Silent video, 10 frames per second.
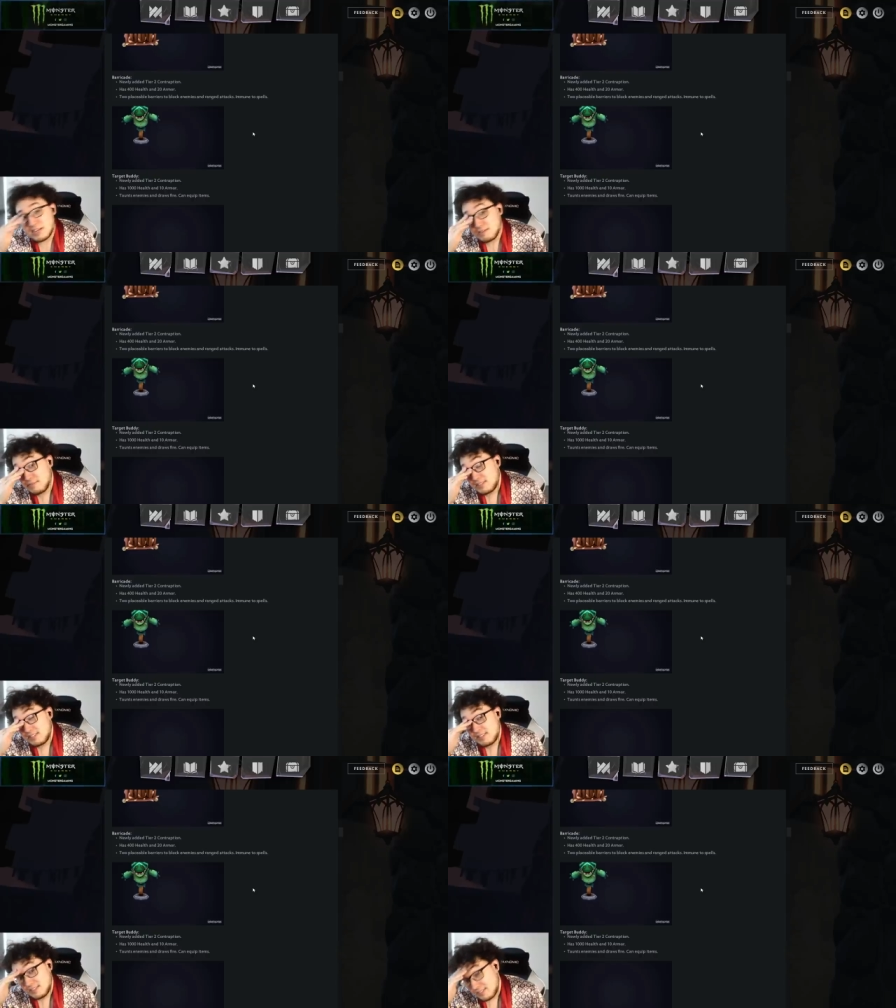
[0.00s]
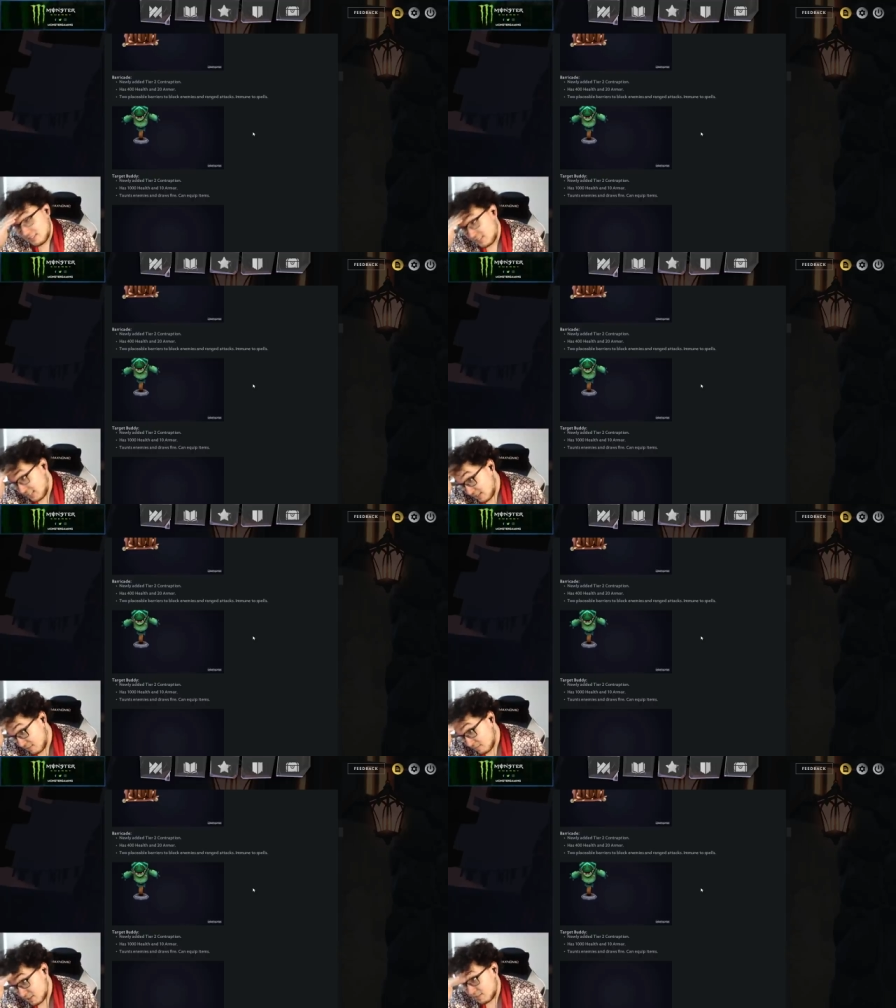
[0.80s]
items
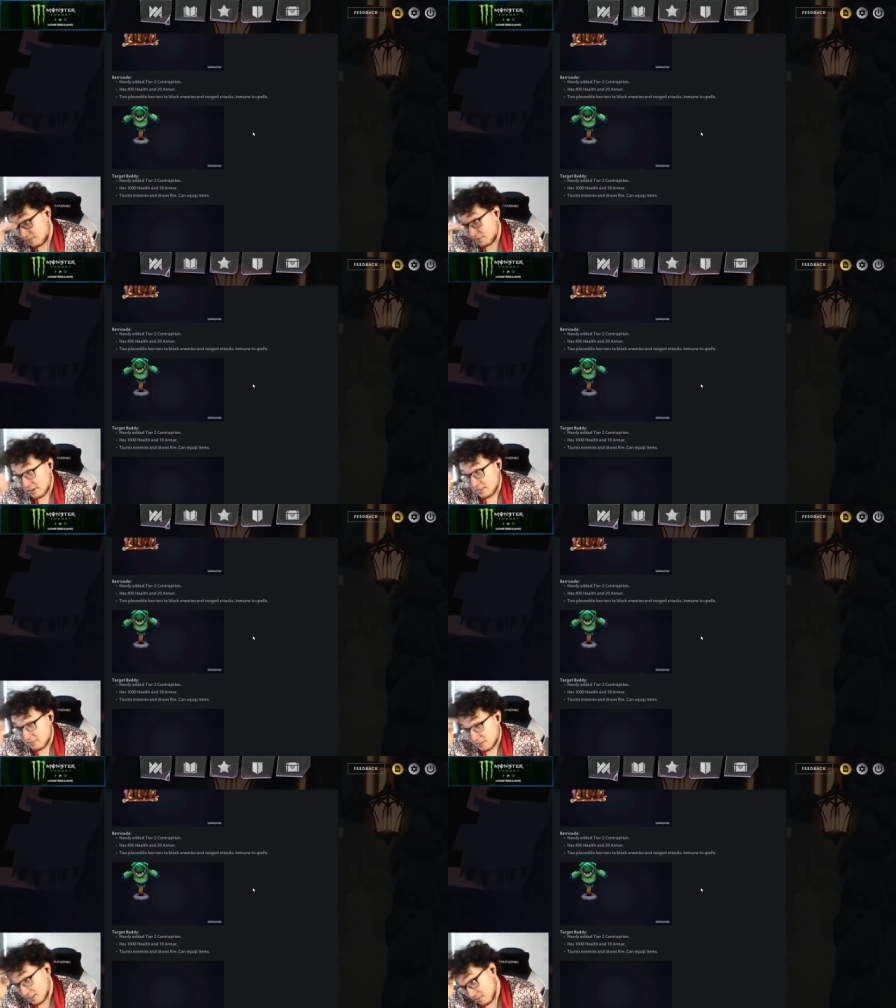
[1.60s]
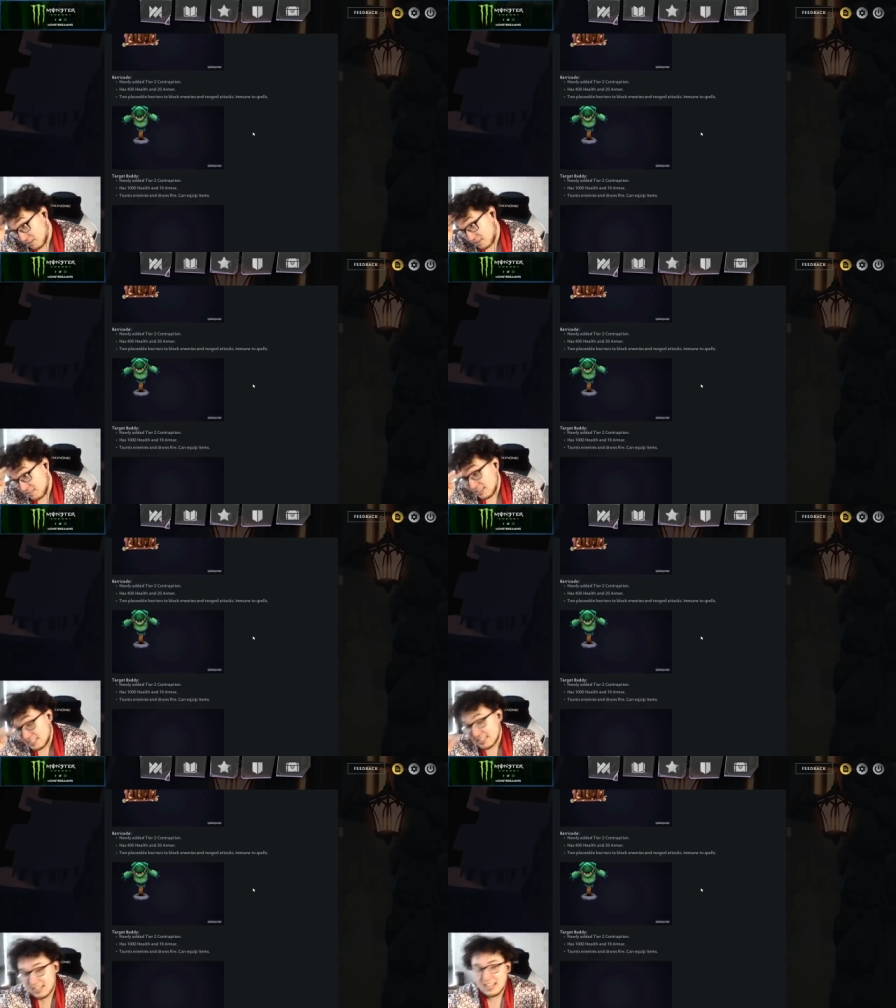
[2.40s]
seems fairly valuable.
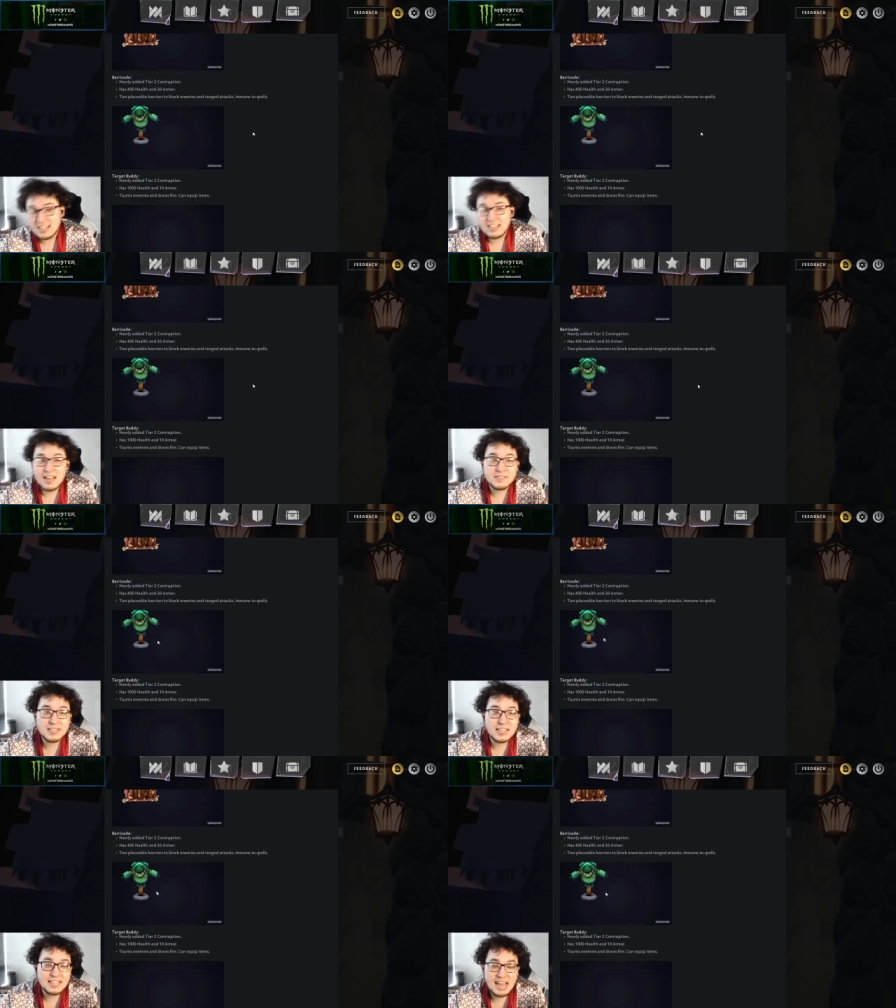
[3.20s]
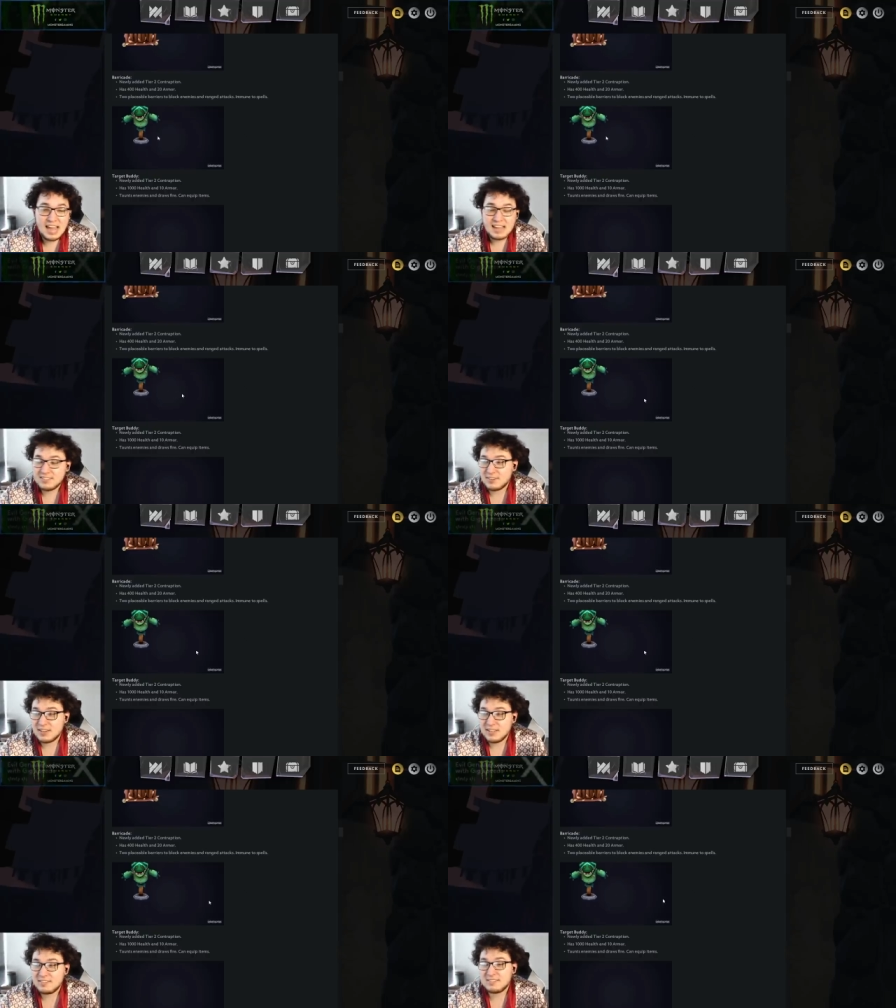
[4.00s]
It's kind of like having like an axe,
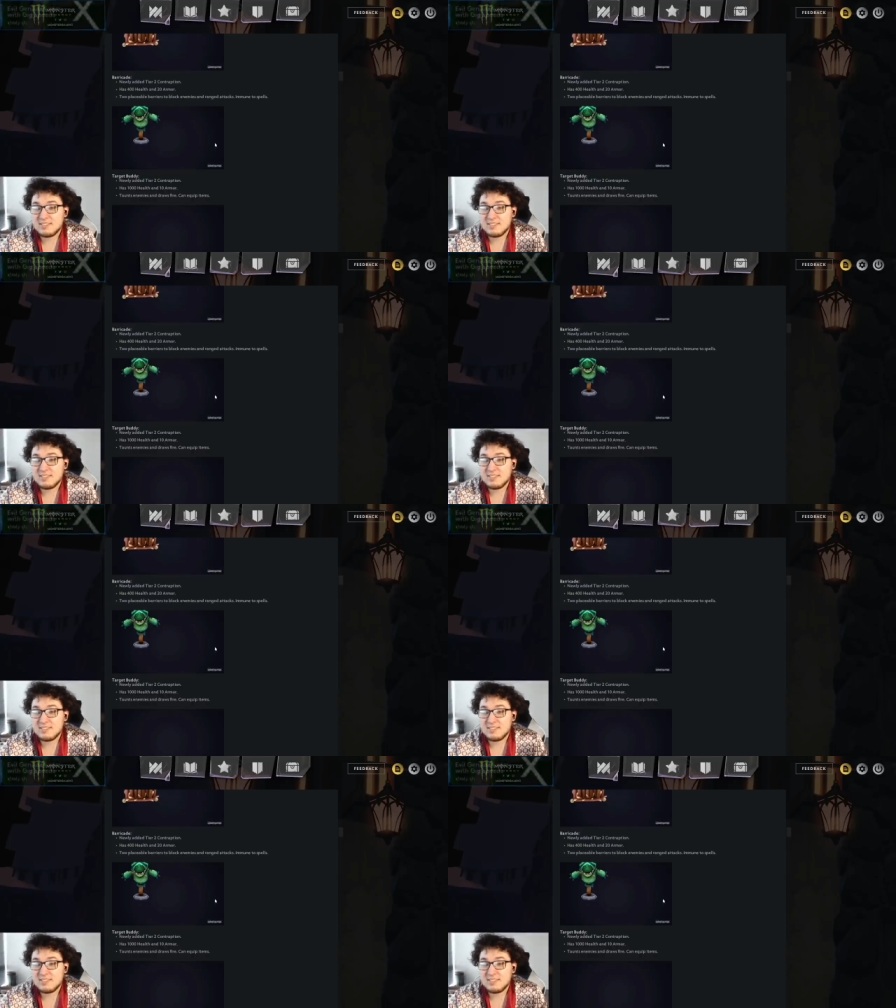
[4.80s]
right?